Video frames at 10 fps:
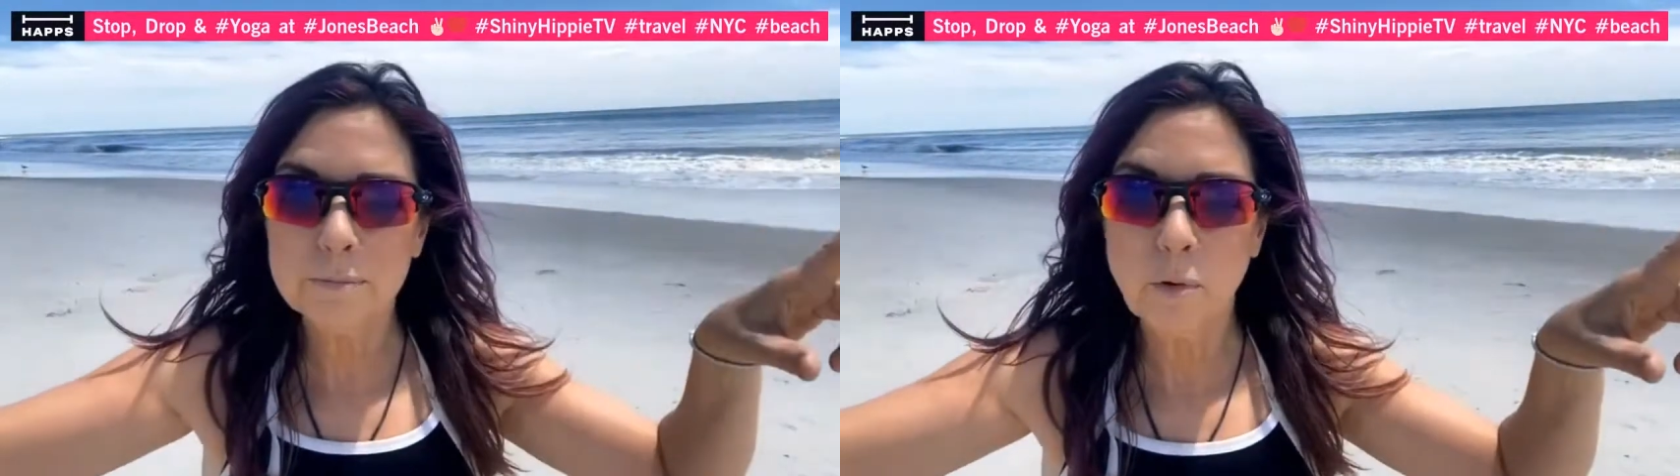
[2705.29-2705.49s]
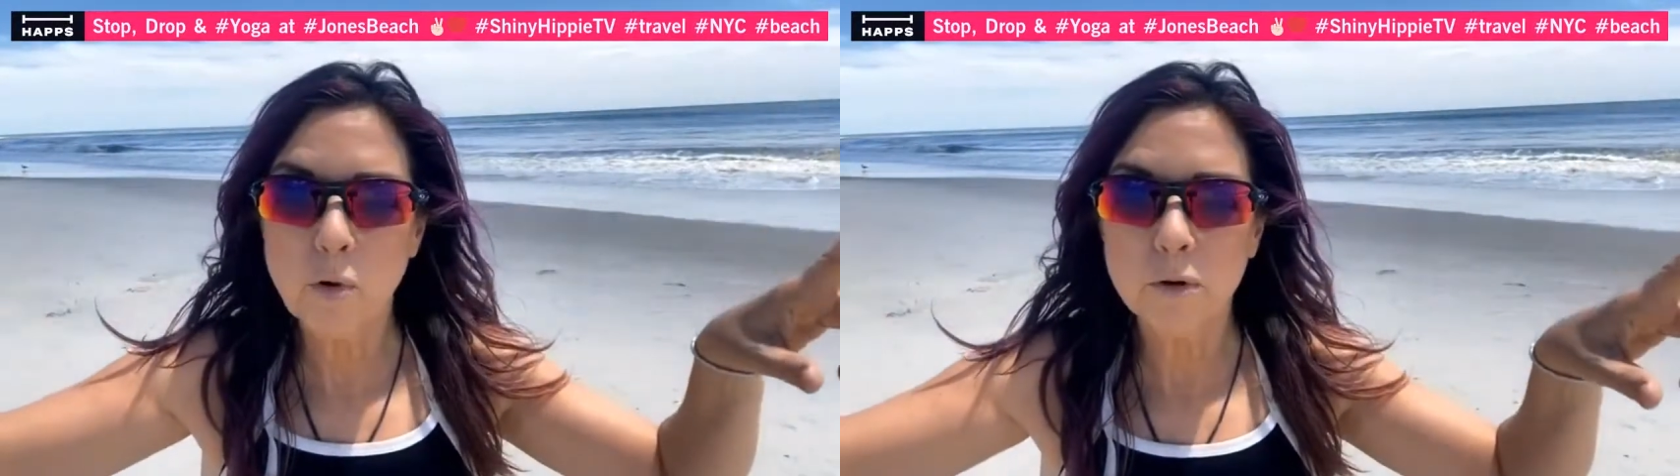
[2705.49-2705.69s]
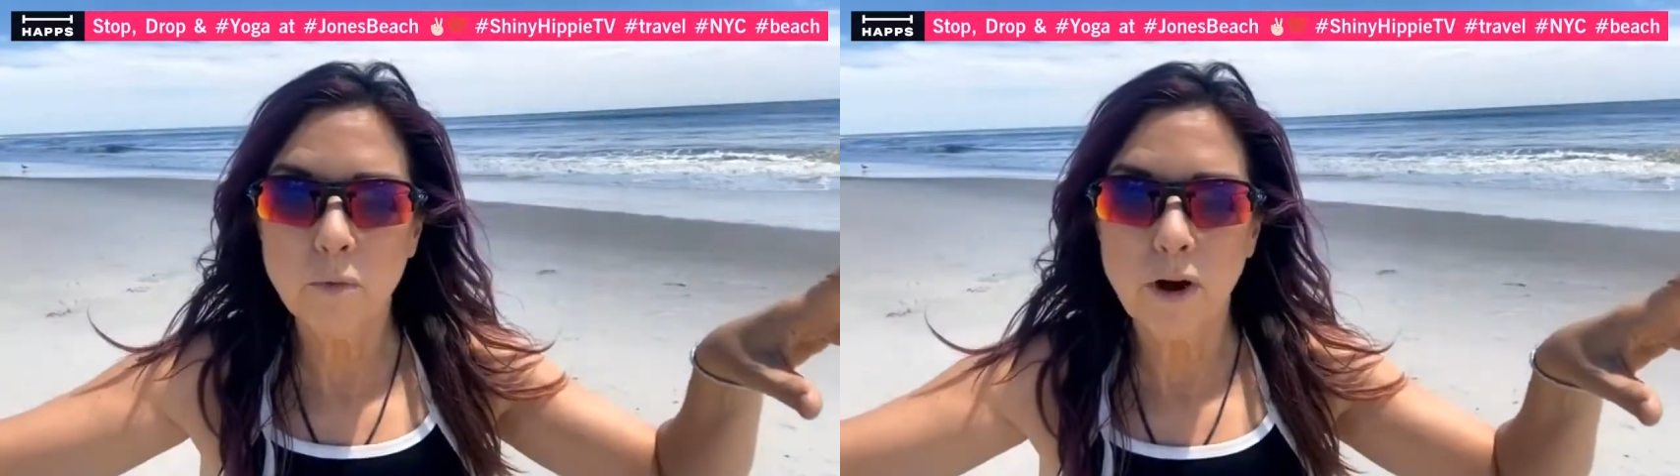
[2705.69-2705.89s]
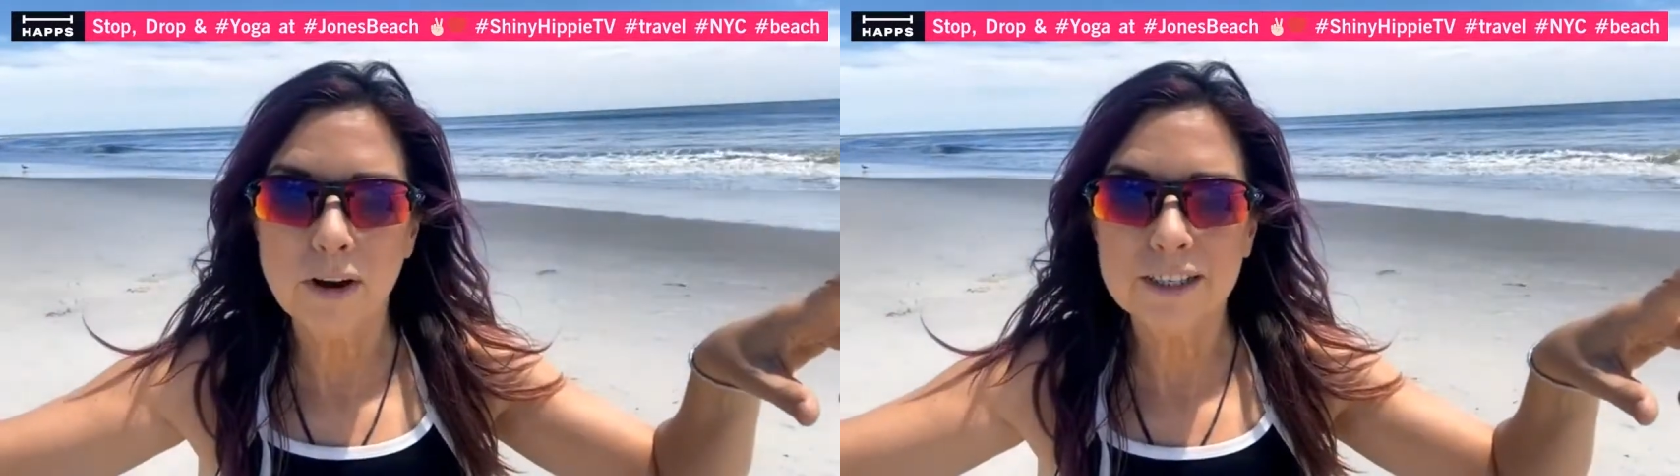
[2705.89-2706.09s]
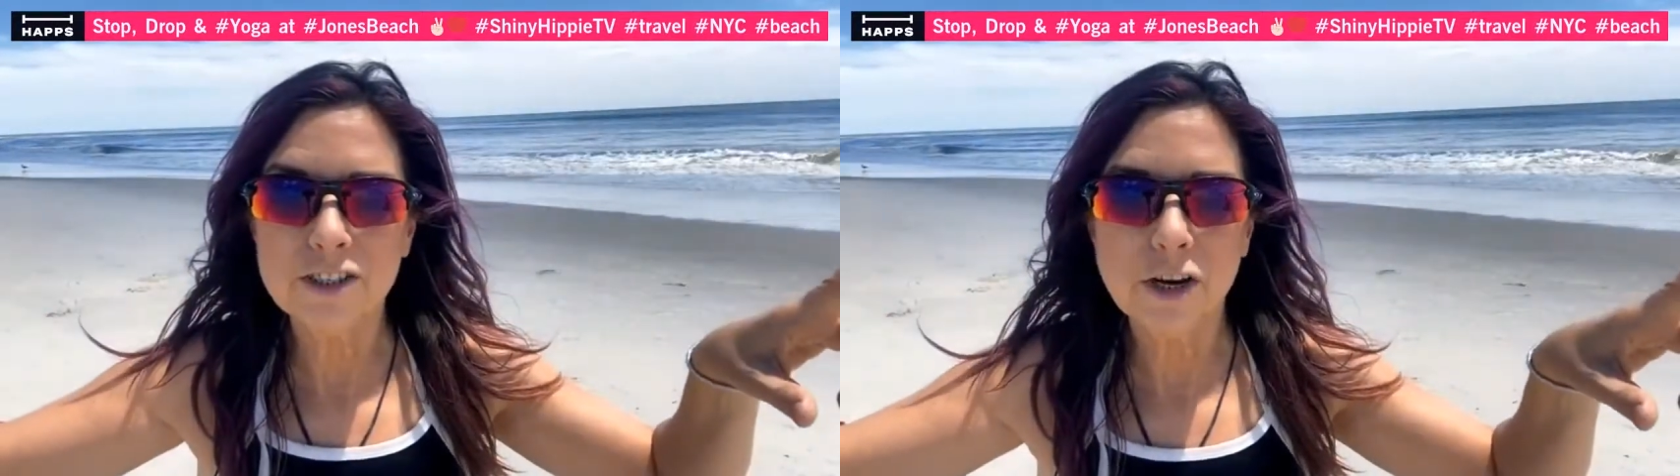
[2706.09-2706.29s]

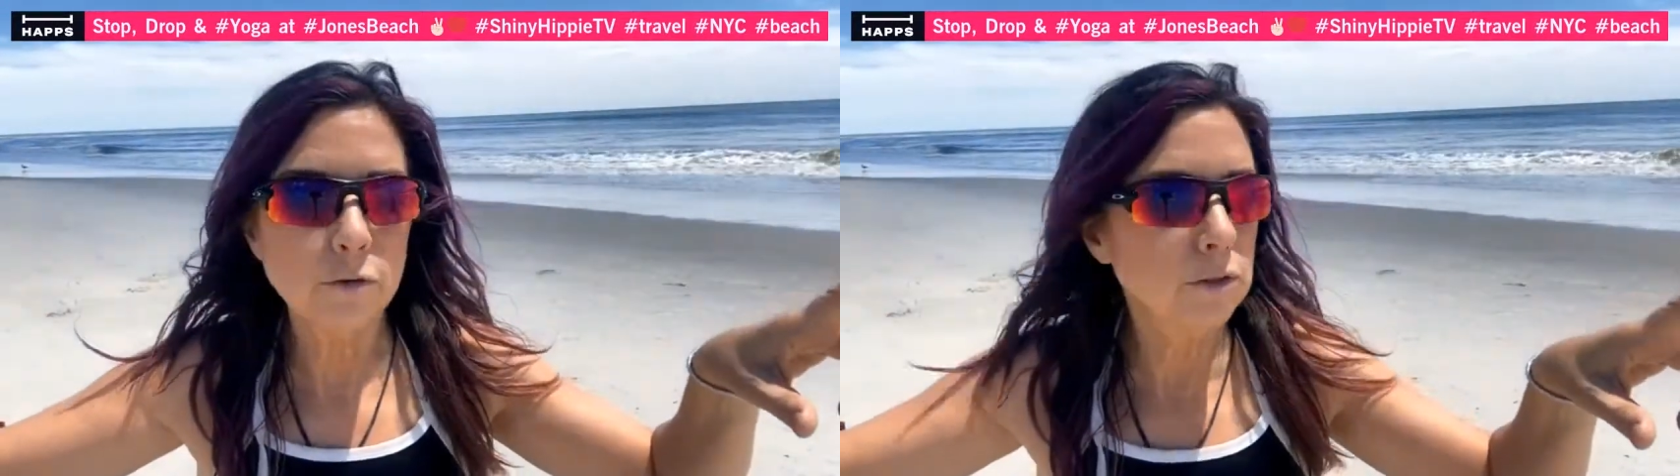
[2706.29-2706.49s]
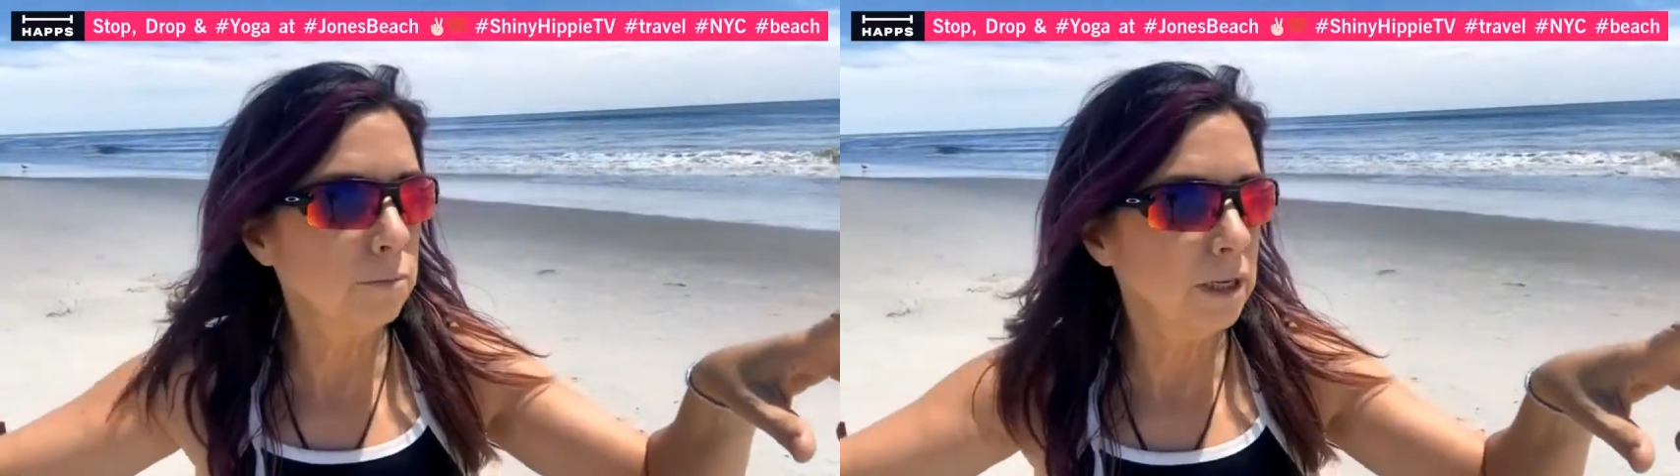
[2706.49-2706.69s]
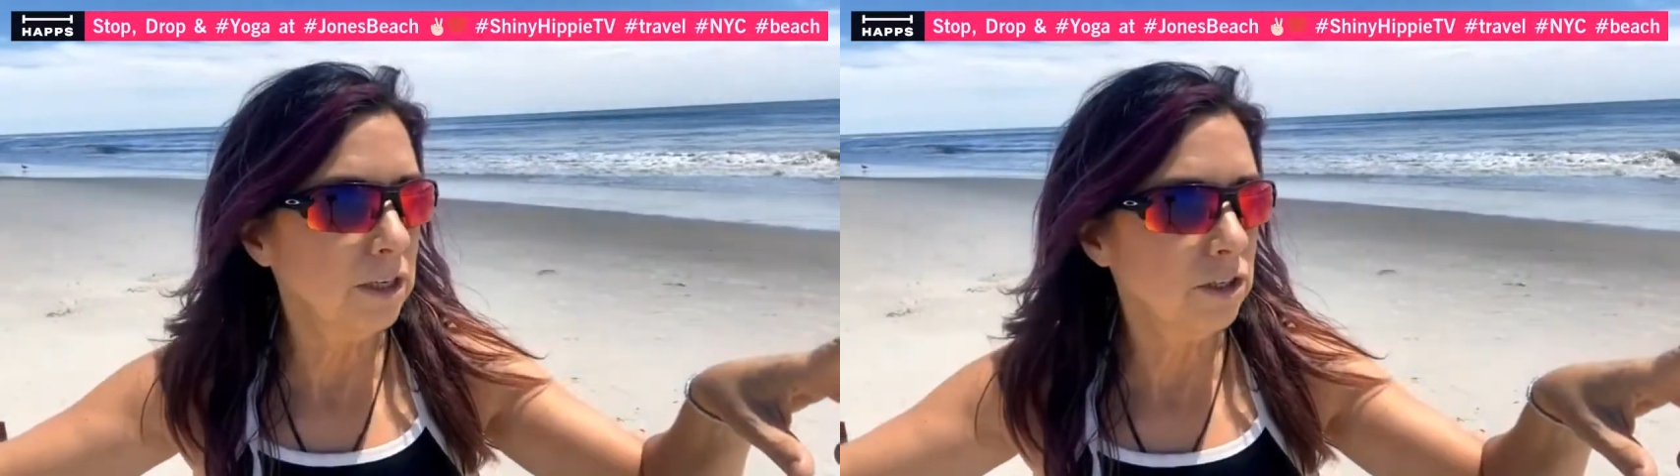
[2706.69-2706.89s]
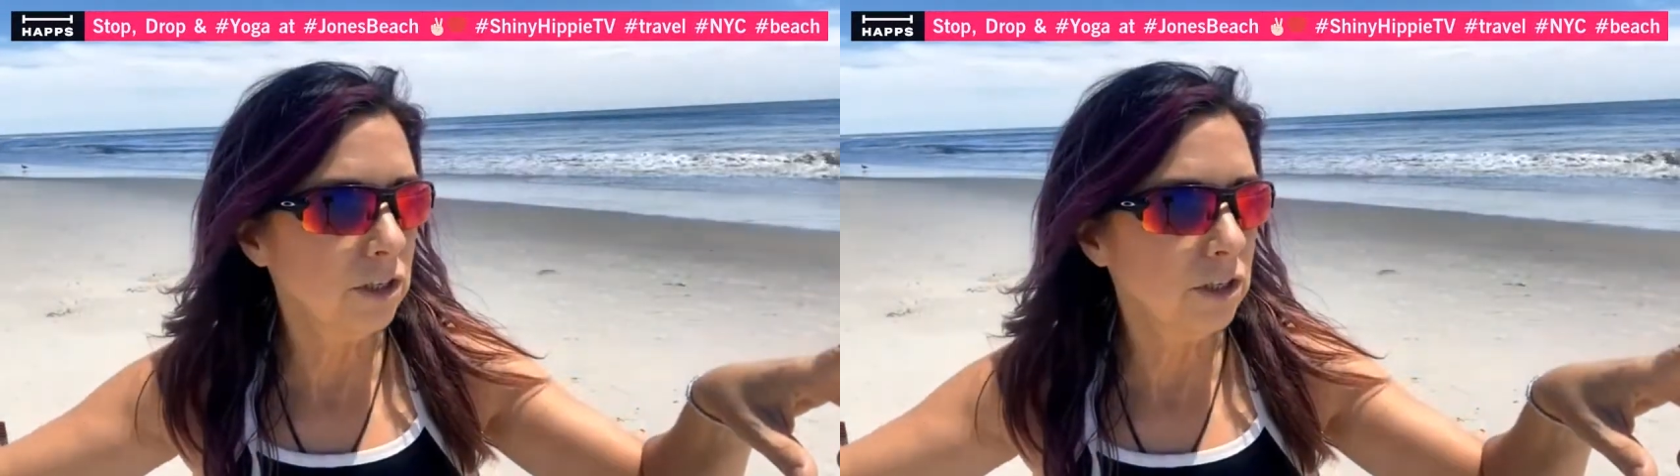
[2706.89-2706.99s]
boardwalk at Jones Beach.